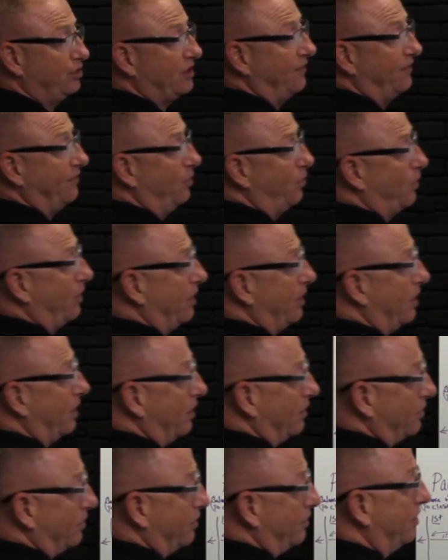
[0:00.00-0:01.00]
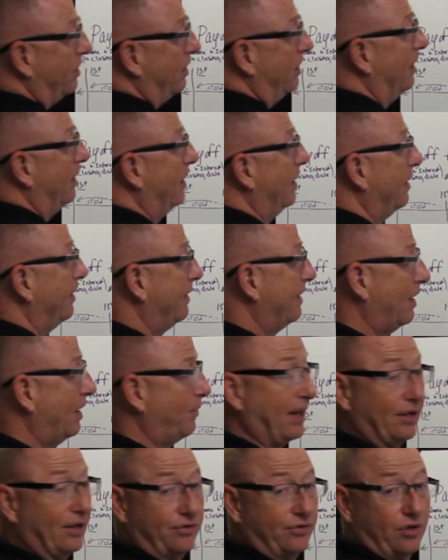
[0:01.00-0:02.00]
7,100.
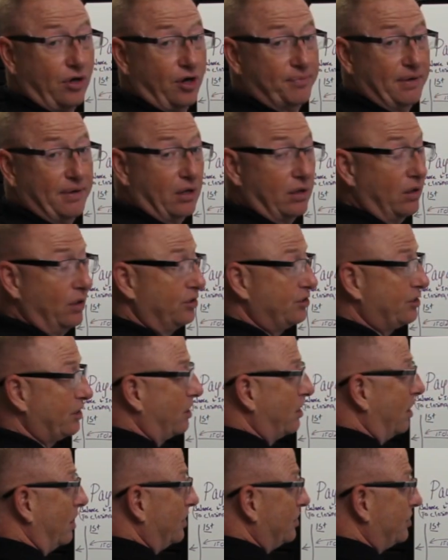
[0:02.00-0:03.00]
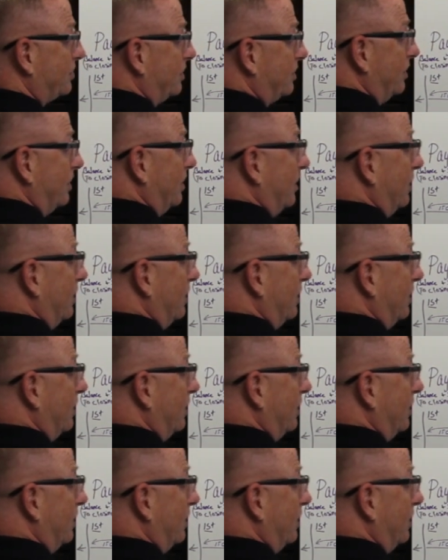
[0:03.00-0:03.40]
Now we got to talk about closing costs.